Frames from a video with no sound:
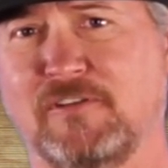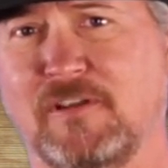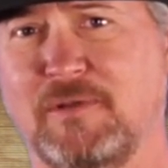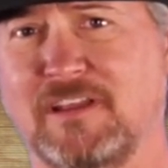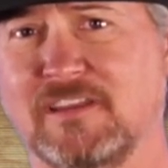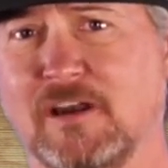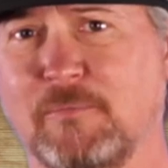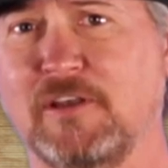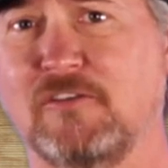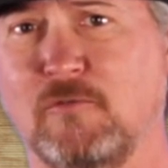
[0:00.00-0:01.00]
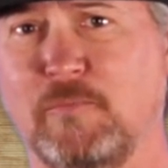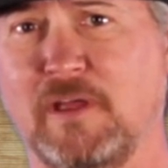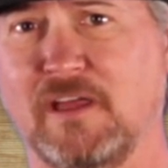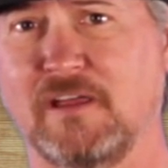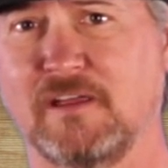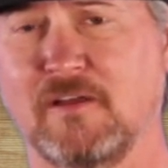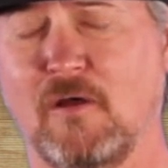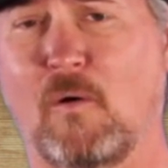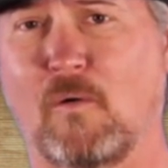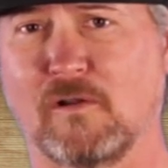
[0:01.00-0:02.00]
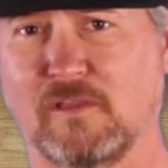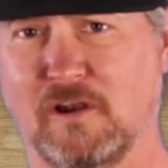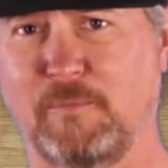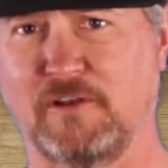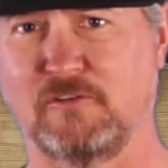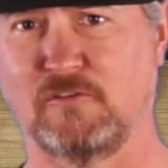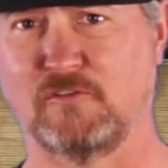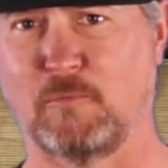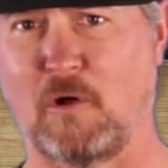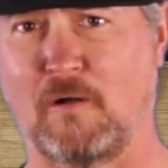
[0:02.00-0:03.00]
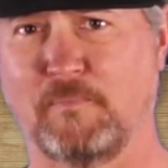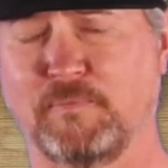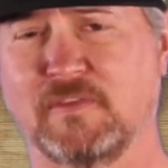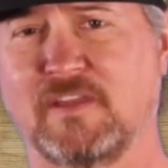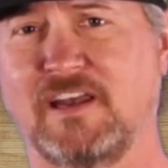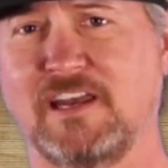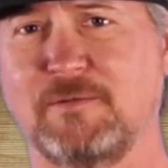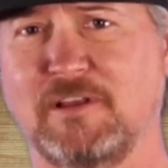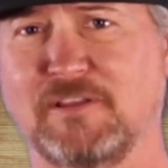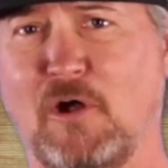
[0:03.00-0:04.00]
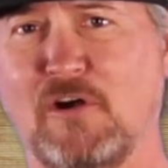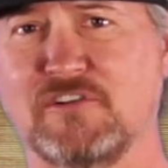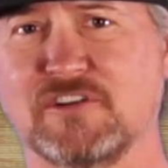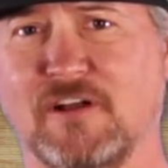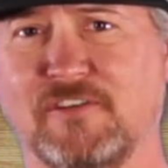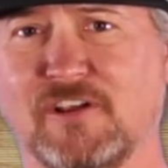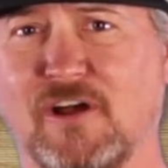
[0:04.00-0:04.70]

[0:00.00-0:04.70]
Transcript: can be a little bit too big or a little bit too small. They need to be large enough to